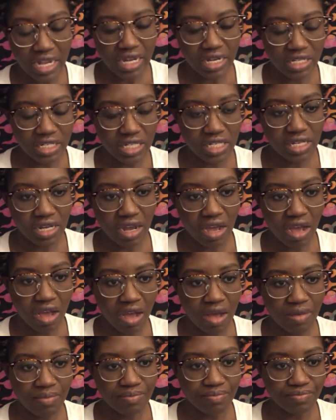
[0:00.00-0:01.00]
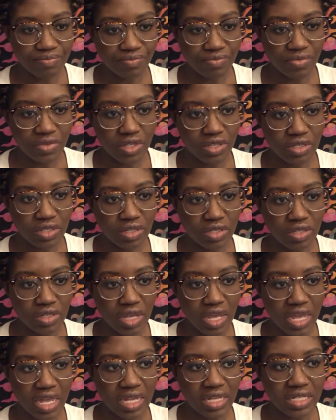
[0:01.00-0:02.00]
it um,
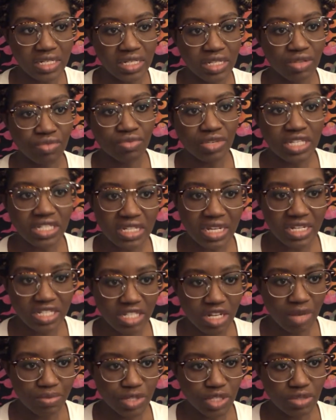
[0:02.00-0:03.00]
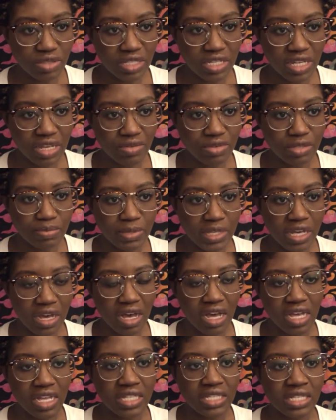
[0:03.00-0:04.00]
and the reason I stopped using it was
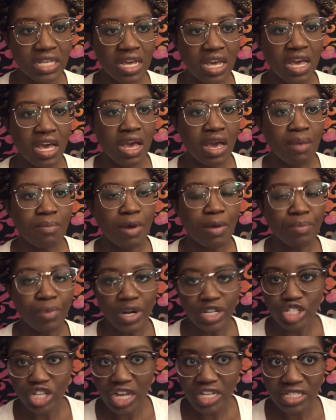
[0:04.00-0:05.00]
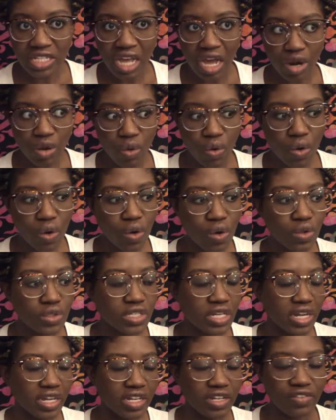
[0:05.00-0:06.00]
because my brush heads got old
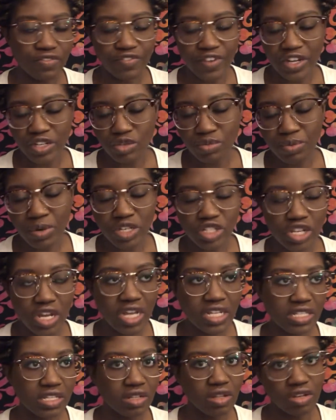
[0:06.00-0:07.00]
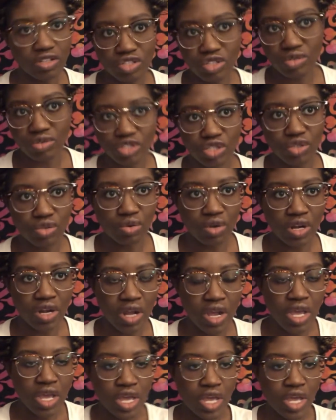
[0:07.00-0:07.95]
and I couldn't find new brush heads long story short